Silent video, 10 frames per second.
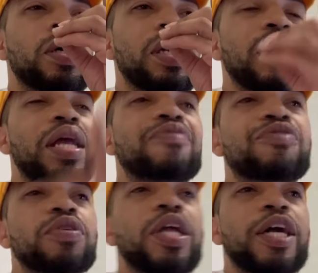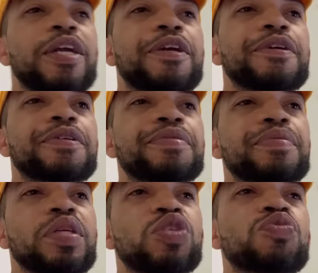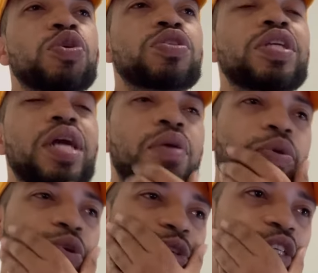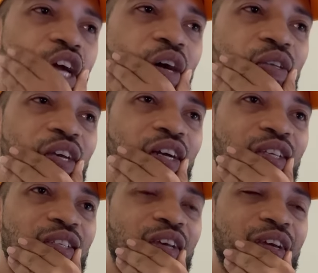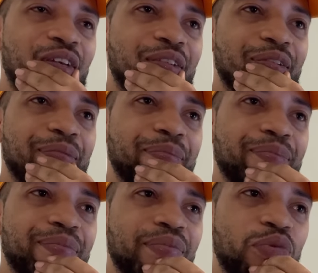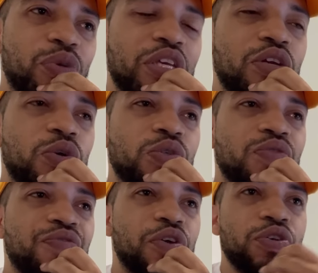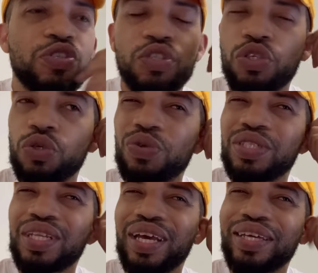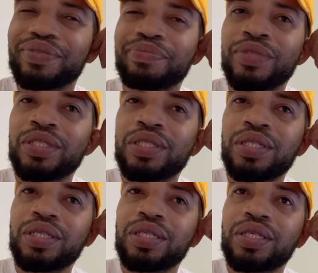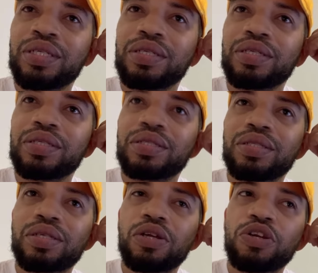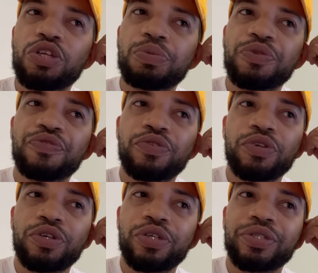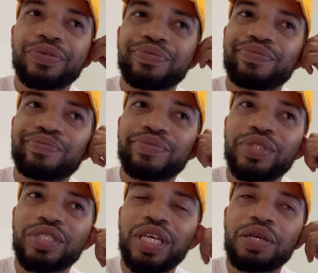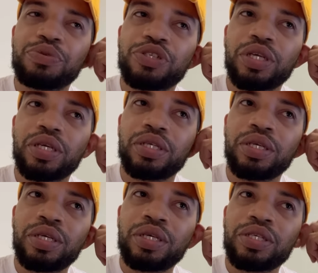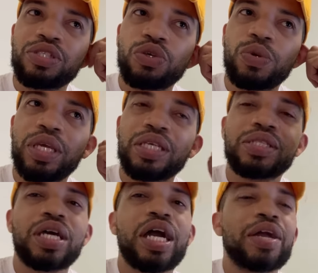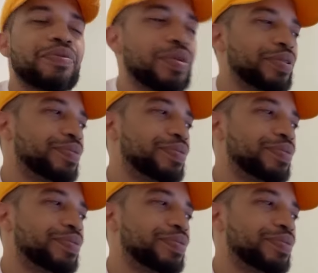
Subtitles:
And I feel like, because Real Sick got one of those styles, like I said, when he goes first too, it's like, heard it before, same shit. So it gets tiring.